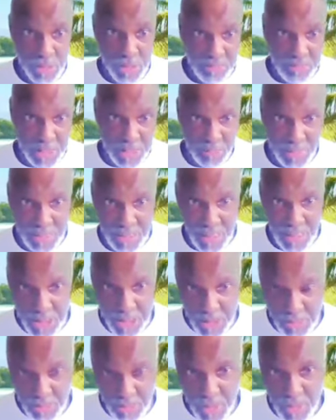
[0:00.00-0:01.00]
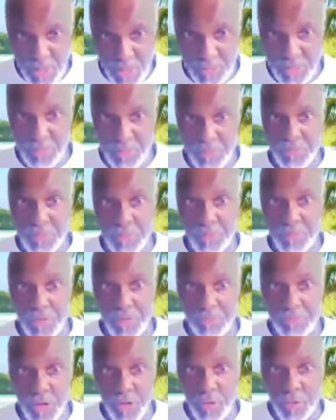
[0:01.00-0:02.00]
high proximity radiation
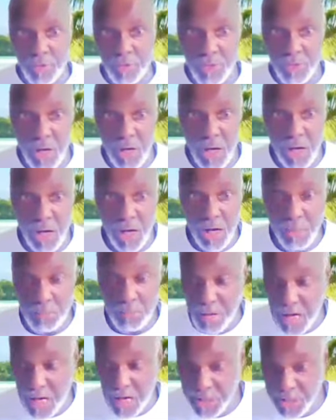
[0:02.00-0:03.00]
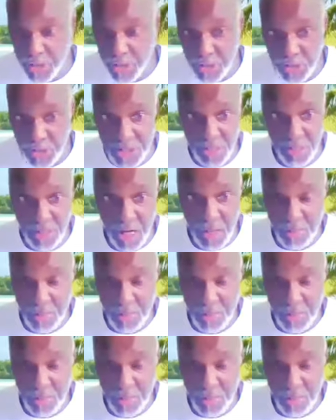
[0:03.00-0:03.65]
from, from the phone uh, passing